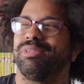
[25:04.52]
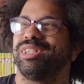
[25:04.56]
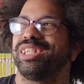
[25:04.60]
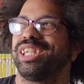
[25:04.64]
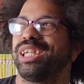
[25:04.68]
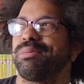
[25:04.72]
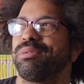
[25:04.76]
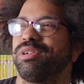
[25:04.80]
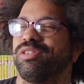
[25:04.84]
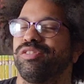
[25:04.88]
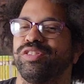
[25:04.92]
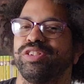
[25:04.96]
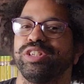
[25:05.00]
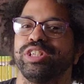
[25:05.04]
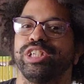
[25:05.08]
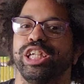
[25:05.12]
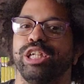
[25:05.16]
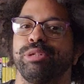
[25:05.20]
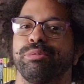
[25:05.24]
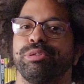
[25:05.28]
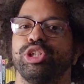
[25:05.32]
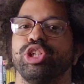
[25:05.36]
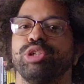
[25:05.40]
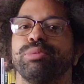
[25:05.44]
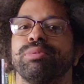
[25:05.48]
came out for the
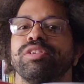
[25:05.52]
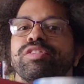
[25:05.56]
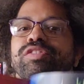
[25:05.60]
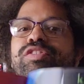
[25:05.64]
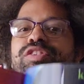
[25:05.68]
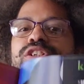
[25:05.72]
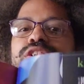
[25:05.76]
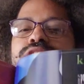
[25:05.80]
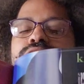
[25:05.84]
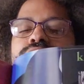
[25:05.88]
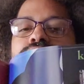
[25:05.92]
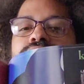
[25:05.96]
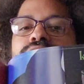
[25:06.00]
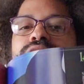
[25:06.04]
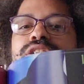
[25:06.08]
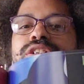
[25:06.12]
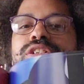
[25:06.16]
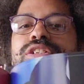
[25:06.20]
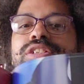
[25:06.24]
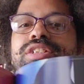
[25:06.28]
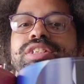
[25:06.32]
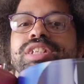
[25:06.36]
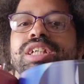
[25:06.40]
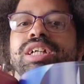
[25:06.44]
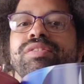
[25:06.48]
GameCube at first, Killer
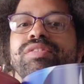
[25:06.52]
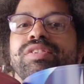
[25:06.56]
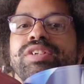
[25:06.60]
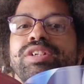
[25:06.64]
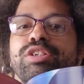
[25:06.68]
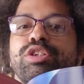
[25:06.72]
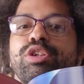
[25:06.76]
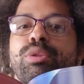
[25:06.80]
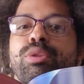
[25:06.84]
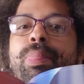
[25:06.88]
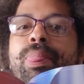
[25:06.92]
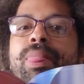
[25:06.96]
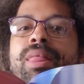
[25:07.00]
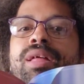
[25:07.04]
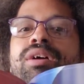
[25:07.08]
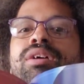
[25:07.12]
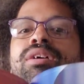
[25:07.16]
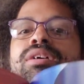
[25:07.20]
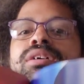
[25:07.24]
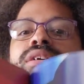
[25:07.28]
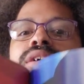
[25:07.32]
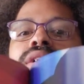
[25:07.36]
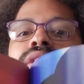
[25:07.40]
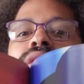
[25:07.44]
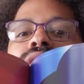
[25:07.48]
7.
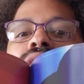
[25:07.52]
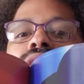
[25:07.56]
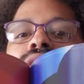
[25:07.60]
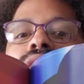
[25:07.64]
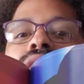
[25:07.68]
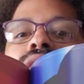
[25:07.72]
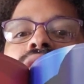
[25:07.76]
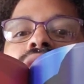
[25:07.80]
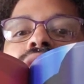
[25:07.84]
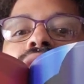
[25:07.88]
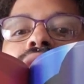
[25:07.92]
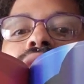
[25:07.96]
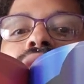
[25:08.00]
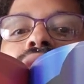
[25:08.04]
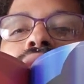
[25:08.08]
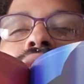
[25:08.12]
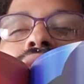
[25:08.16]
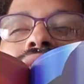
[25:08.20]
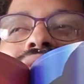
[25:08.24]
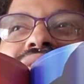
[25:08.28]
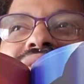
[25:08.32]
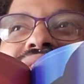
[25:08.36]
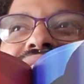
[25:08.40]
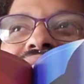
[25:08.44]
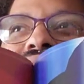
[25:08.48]
I
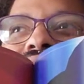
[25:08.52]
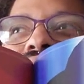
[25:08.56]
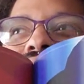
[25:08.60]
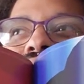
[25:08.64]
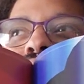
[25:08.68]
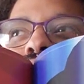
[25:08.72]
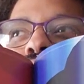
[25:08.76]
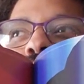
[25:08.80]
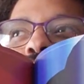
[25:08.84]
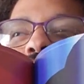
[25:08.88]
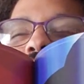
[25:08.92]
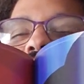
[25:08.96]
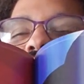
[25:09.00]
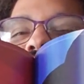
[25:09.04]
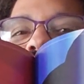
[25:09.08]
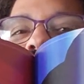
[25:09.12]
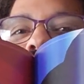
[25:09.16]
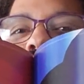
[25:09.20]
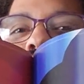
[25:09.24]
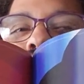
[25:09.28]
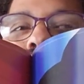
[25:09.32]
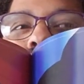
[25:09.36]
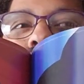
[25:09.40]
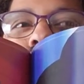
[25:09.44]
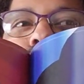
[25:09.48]
think it had a
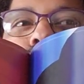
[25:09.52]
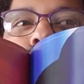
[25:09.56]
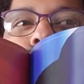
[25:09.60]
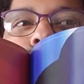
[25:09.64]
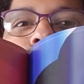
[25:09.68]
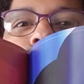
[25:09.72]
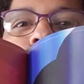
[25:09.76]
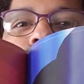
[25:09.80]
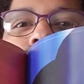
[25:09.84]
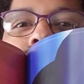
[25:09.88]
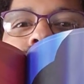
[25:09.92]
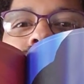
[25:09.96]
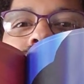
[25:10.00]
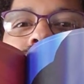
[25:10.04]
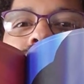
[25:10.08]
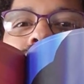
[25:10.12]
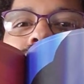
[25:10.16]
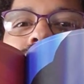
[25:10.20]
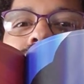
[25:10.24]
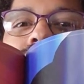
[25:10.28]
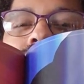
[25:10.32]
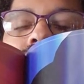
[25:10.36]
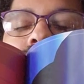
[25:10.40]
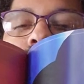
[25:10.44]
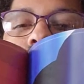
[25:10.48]
PS2 port.
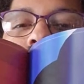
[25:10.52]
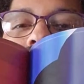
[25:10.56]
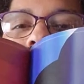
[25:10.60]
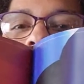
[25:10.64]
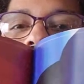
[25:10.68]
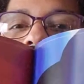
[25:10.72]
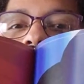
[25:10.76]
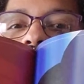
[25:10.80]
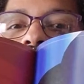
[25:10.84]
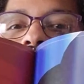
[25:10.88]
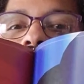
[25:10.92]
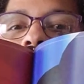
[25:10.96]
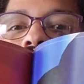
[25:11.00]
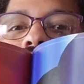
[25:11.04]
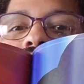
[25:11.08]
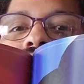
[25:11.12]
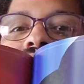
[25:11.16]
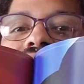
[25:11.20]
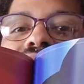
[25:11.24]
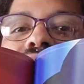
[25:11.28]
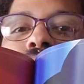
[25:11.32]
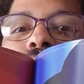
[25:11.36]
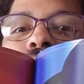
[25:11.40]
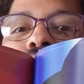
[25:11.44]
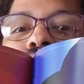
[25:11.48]
It wasn't good.
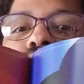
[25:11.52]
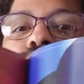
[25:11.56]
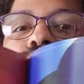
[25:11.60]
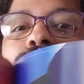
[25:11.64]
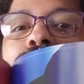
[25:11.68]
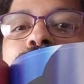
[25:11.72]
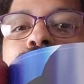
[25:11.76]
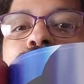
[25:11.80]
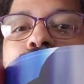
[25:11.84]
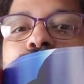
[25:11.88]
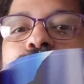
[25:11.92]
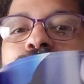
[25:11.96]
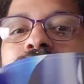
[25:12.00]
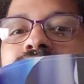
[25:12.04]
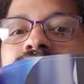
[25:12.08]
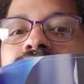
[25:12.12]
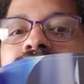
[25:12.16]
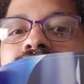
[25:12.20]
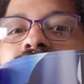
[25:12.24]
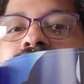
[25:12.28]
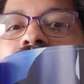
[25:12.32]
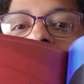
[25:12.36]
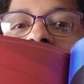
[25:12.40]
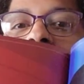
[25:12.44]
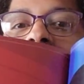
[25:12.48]
The GameCube one was
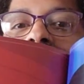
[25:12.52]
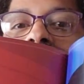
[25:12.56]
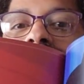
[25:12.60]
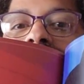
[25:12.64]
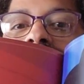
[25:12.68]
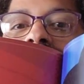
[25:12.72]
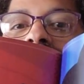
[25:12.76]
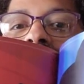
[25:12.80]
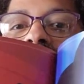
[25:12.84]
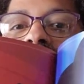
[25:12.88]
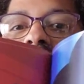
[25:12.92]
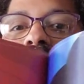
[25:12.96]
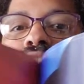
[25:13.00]
better. Yeah, it's